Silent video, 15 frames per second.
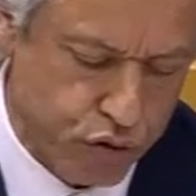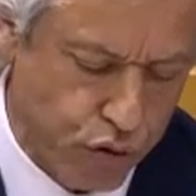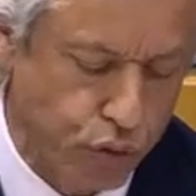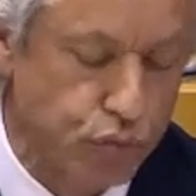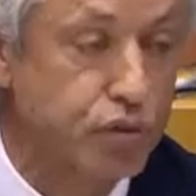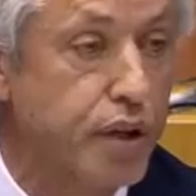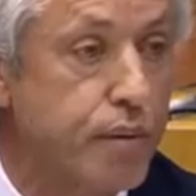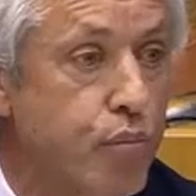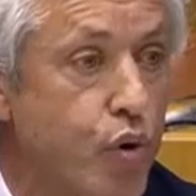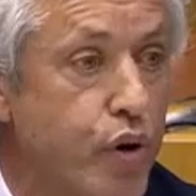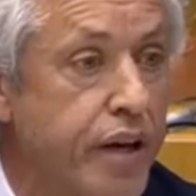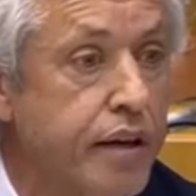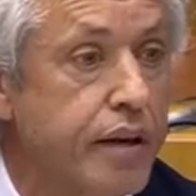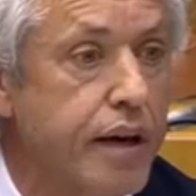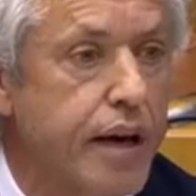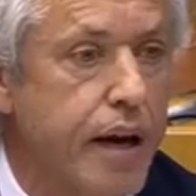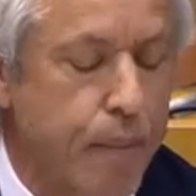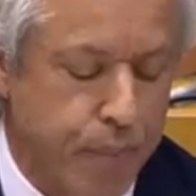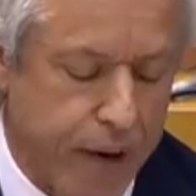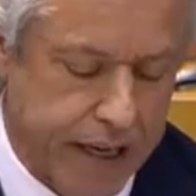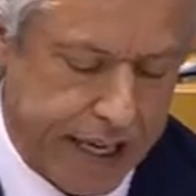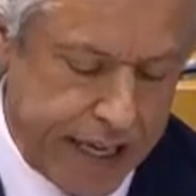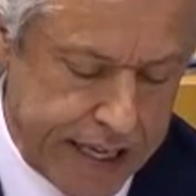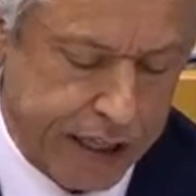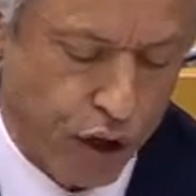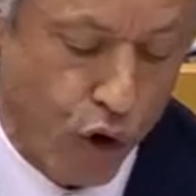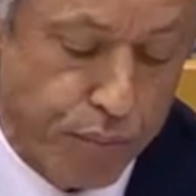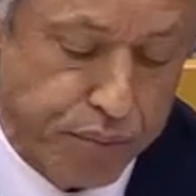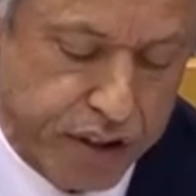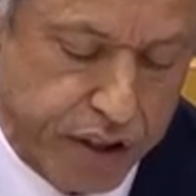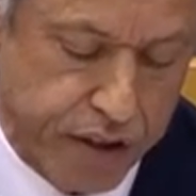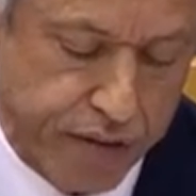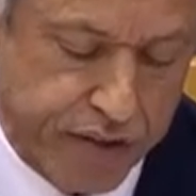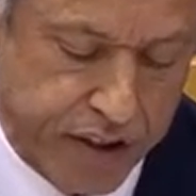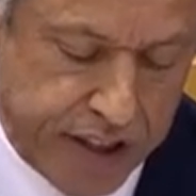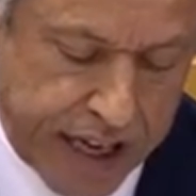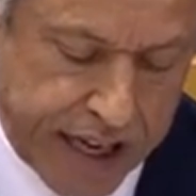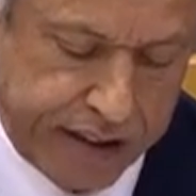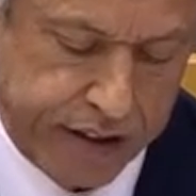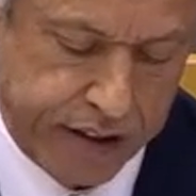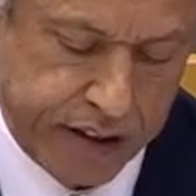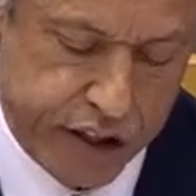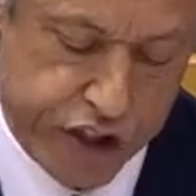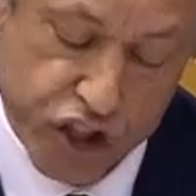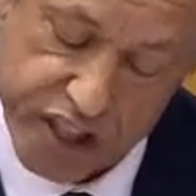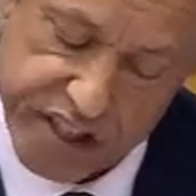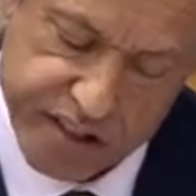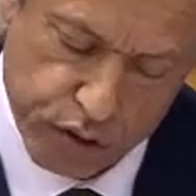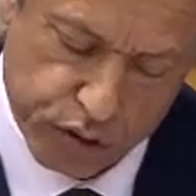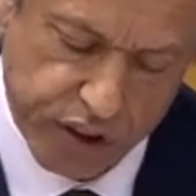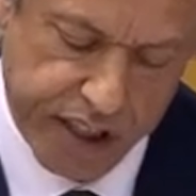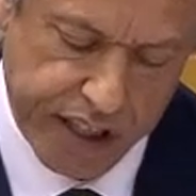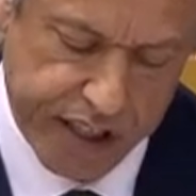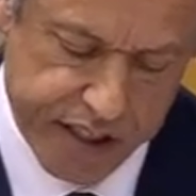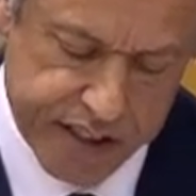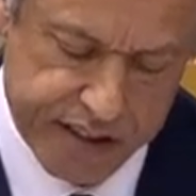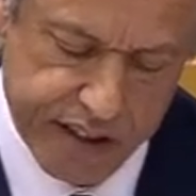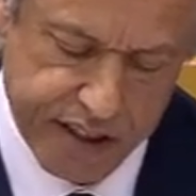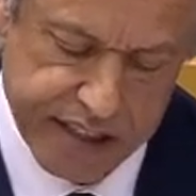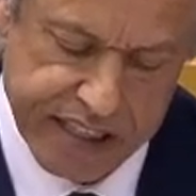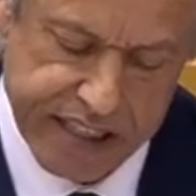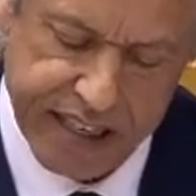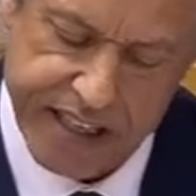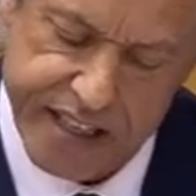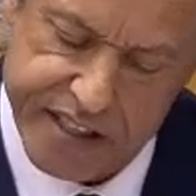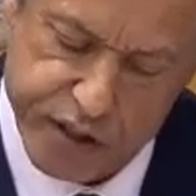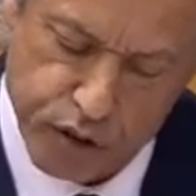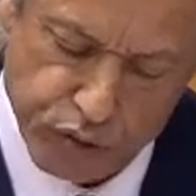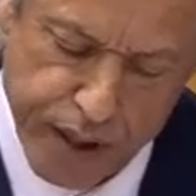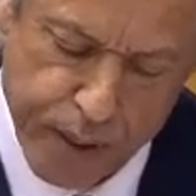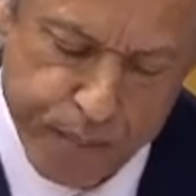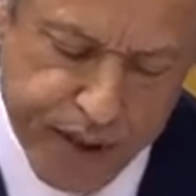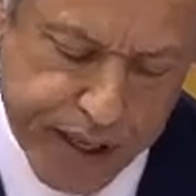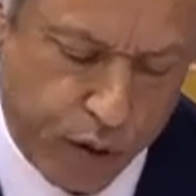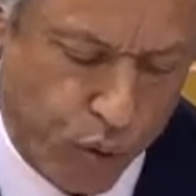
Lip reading: and by so doing, they contribute to competitiveness, wealth generation,